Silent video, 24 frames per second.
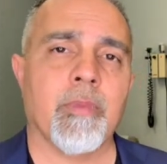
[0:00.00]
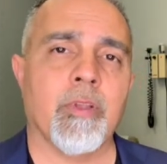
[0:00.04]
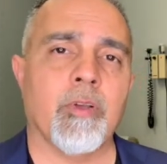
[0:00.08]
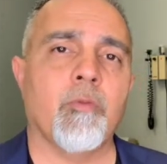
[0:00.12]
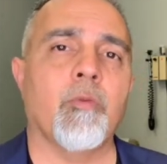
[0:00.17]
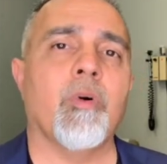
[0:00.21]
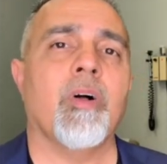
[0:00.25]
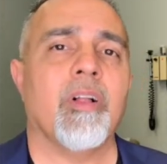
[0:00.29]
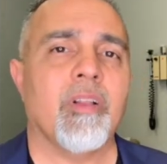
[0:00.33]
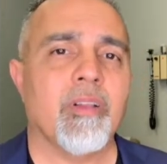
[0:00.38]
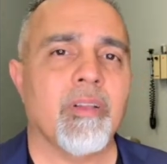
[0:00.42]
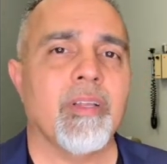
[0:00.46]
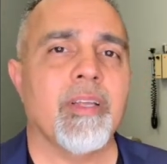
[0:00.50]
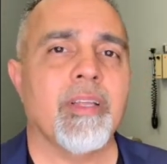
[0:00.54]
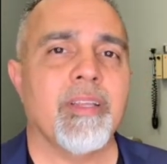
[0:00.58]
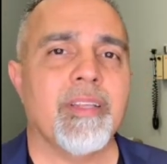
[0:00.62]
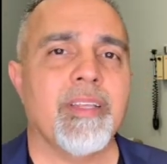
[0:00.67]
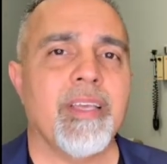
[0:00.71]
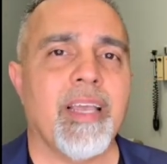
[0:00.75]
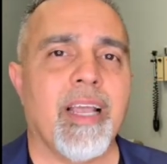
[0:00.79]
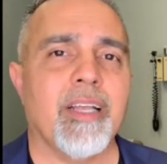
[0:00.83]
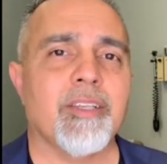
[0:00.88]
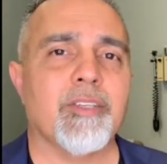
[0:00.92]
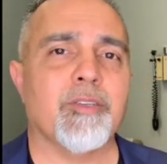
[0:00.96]
Well,
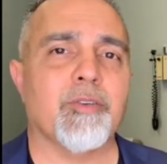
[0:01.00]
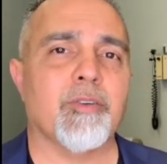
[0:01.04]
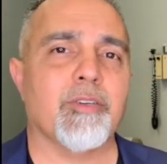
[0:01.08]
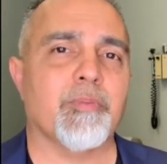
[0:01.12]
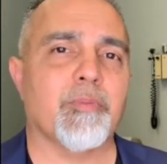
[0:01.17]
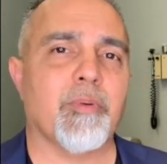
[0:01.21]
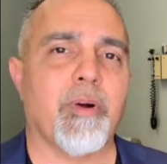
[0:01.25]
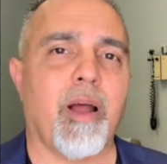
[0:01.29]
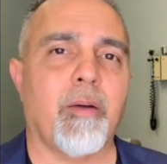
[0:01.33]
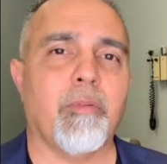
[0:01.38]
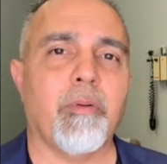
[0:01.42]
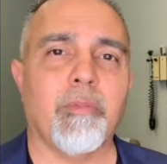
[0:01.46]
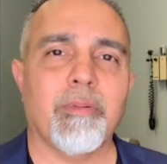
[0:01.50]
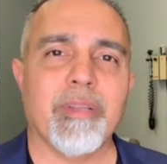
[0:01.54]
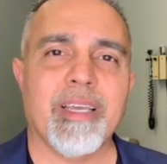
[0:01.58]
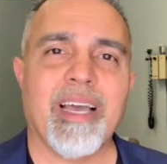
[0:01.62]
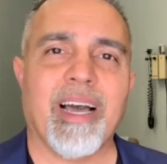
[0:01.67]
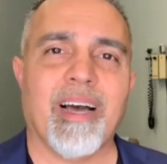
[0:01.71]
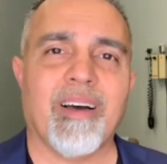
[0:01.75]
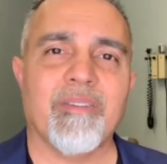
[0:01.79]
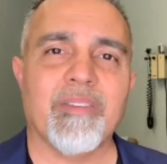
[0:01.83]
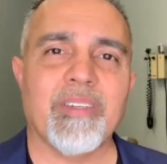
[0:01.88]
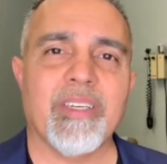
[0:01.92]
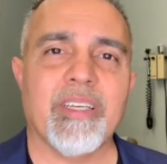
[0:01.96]
the answer is probably
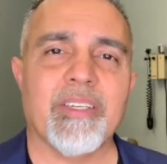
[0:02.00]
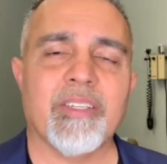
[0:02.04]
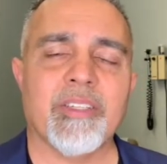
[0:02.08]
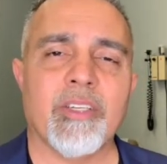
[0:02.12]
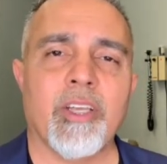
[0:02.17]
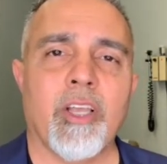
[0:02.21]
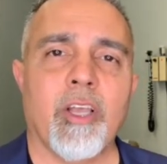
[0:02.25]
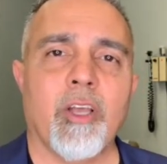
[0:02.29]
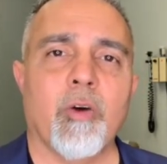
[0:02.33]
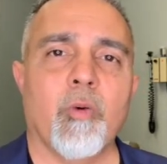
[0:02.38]
obvious.